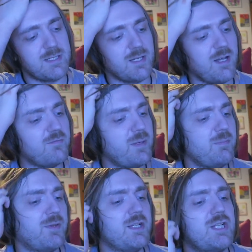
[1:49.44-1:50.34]
this. A lot of
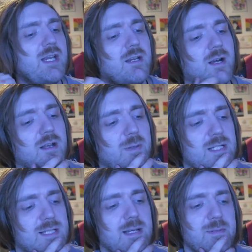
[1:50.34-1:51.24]
people think Jake and I have been
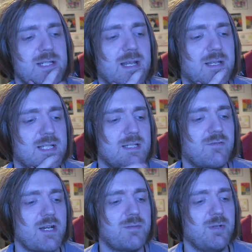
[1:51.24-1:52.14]
sleeping together since
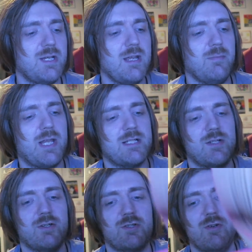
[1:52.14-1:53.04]
freshman year, but that's
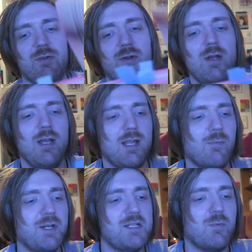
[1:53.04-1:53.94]
not true. He
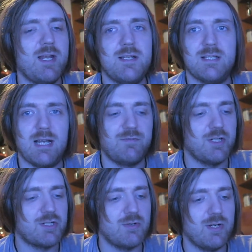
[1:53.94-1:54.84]
wanted to wait until
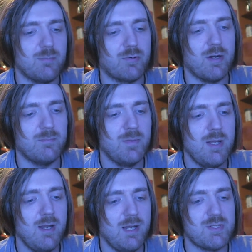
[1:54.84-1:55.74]
after junior prom.
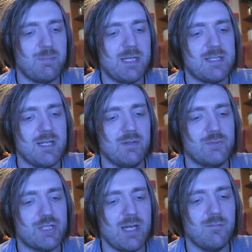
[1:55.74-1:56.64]
It was a big
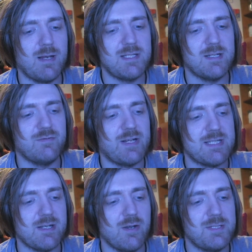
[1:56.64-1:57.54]
deal. Jake rented a
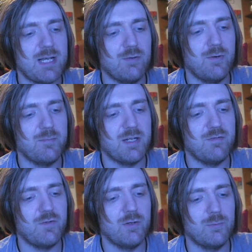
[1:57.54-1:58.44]
fancy hotel room that he
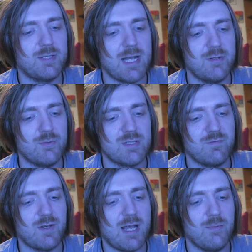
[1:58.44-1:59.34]
filled with candles
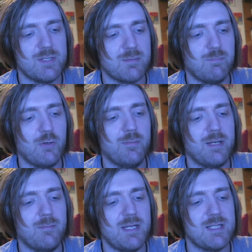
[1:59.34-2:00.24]
and flowers and bought
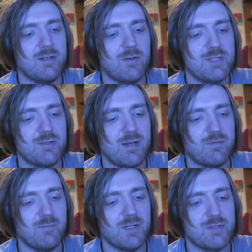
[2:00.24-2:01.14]
me amazing lingerie
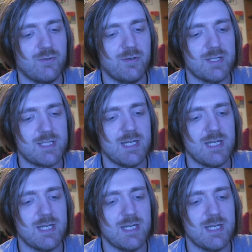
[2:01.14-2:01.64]
from Victoria's